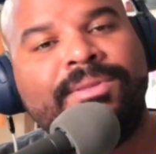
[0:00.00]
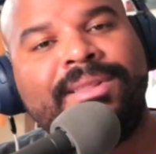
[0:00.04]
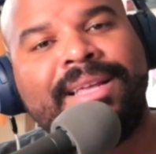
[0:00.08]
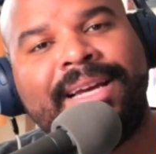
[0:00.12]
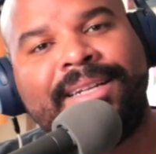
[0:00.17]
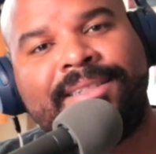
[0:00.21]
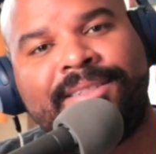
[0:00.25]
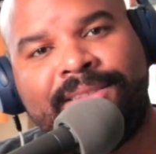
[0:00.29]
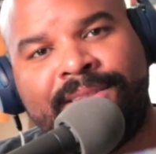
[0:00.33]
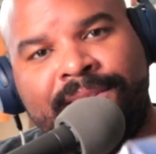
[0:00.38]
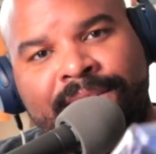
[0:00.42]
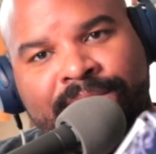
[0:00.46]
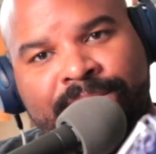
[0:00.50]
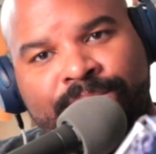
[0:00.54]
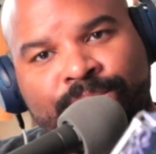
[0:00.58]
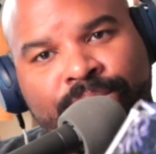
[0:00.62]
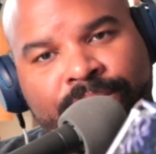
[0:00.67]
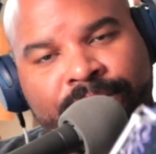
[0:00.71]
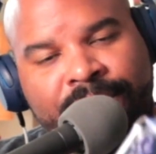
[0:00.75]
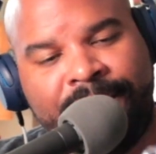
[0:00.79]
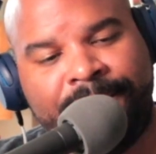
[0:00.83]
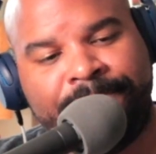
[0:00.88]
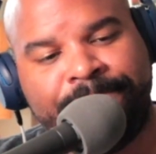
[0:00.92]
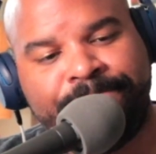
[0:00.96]
liked this
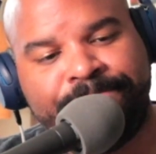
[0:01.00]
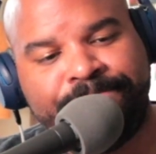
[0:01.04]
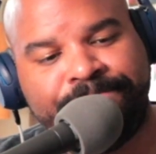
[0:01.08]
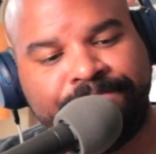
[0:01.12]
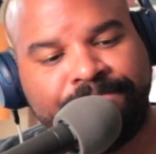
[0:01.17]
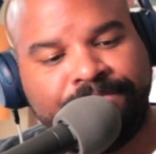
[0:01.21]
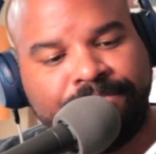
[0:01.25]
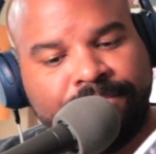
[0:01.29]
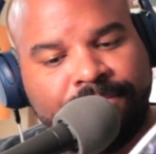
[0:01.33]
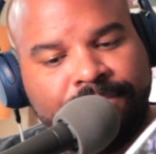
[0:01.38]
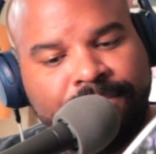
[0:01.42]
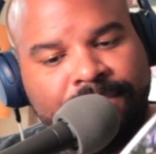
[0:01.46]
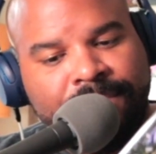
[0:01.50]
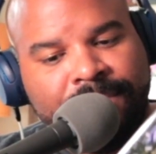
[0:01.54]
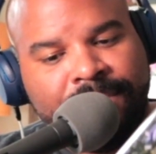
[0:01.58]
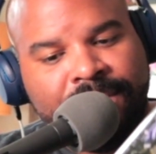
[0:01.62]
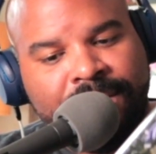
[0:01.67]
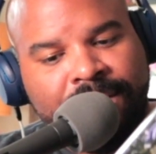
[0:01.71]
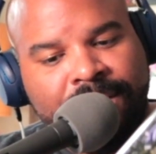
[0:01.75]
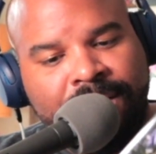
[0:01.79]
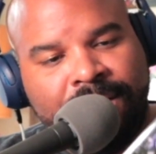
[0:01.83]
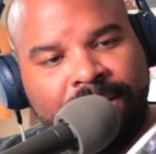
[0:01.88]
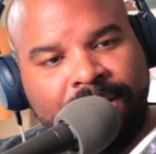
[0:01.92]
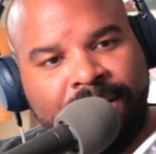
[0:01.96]
movie,
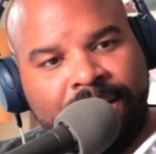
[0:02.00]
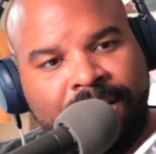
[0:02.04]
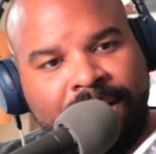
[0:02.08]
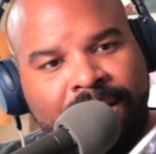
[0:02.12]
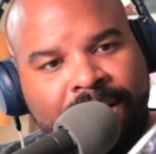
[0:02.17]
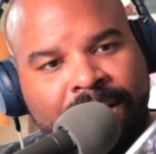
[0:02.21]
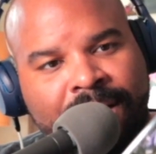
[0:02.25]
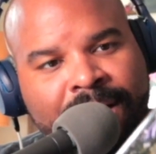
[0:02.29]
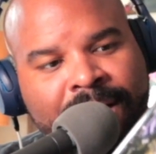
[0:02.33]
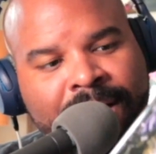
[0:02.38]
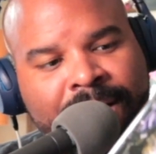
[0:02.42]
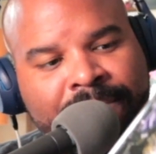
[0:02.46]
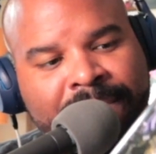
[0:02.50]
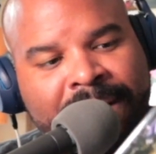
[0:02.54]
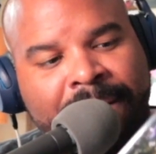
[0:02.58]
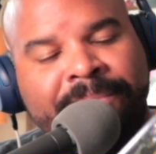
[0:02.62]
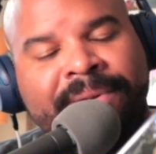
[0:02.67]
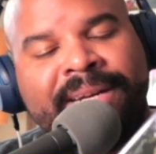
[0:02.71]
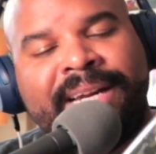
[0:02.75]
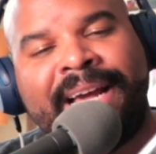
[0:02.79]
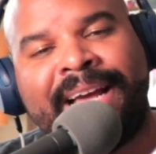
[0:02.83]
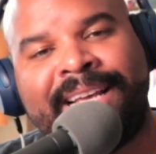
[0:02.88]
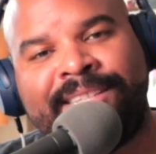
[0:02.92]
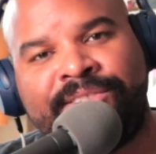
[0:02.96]
I'm
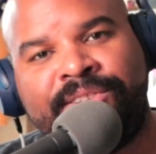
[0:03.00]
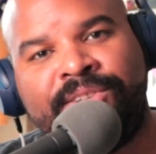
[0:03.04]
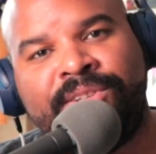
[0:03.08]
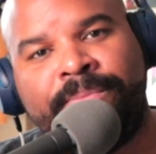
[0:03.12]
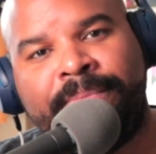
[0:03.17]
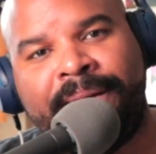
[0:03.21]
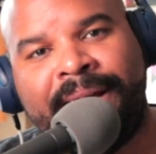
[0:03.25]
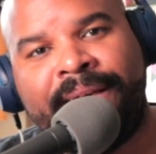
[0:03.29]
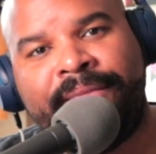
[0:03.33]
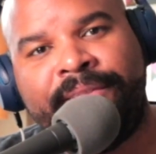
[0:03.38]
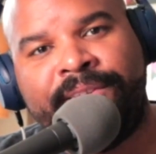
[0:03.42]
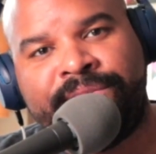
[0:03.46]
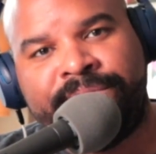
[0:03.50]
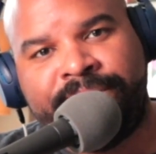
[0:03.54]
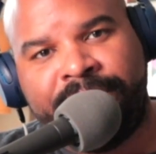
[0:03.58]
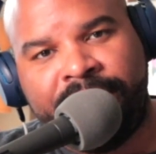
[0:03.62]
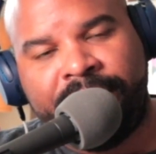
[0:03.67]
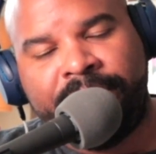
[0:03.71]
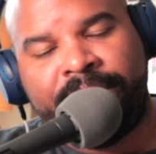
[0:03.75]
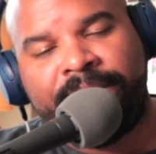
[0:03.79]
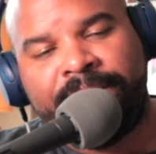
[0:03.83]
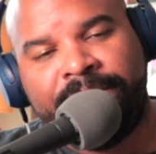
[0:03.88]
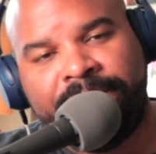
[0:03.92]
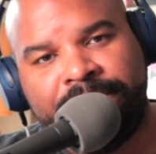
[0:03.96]
going to ask you to buy this
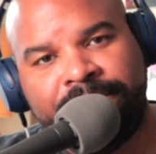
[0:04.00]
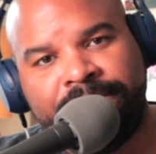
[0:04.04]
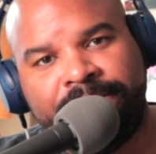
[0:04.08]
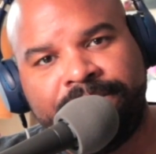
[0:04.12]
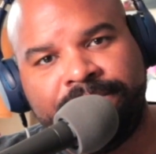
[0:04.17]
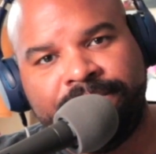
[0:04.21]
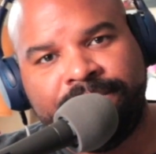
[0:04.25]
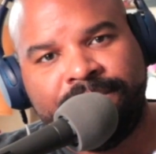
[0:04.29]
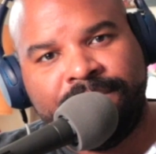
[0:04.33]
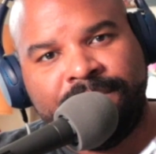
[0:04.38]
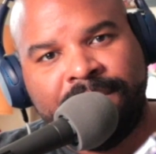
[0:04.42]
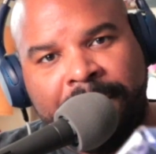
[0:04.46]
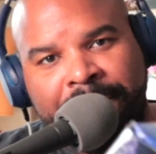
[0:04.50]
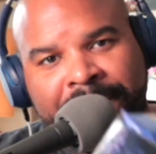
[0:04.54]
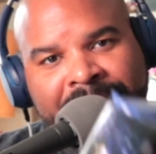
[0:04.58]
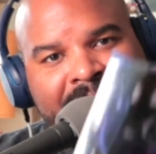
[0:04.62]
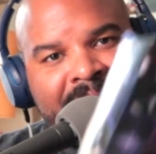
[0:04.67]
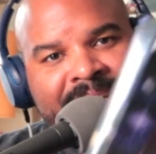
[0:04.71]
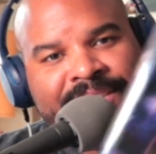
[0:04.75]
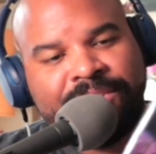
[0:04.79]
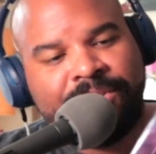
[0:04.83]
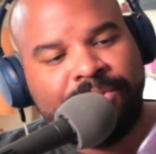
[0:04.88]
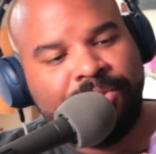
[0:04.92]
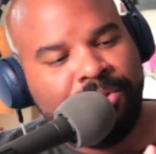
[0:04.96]
figure. I'm not
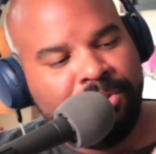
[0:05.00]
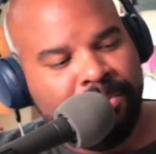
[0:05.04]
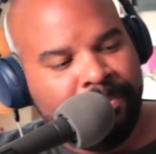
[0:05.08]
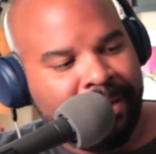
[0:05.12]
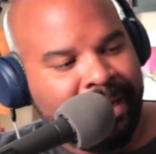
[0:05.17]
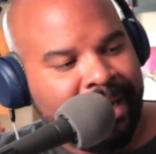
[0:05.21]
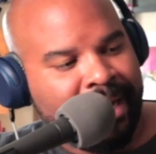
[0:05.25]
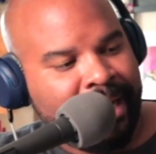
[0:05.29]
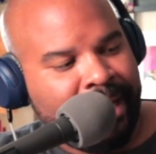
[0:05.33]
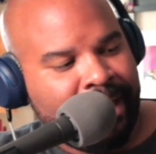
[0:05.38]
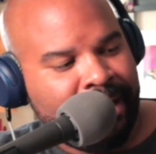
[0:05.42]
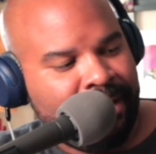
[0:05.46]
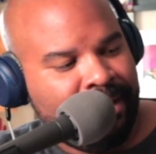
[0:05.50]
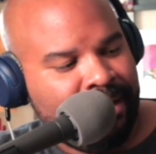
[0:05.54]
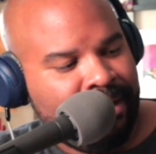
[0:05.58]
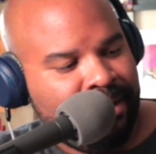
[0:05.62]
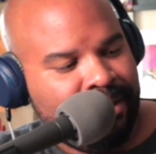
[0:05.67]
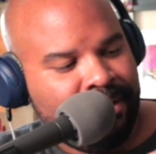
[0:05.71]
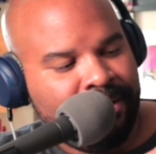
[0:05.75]
asking you to buy